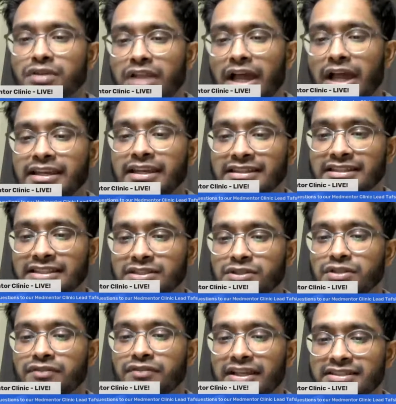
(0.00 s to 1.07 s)
learn in these
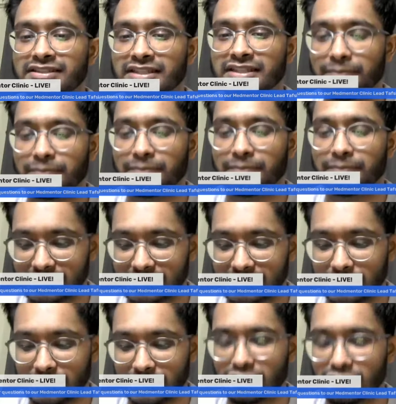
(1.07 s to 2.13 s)
university places
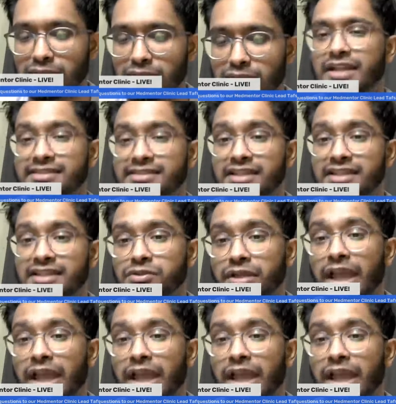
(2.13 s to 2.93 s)
with full body dissection,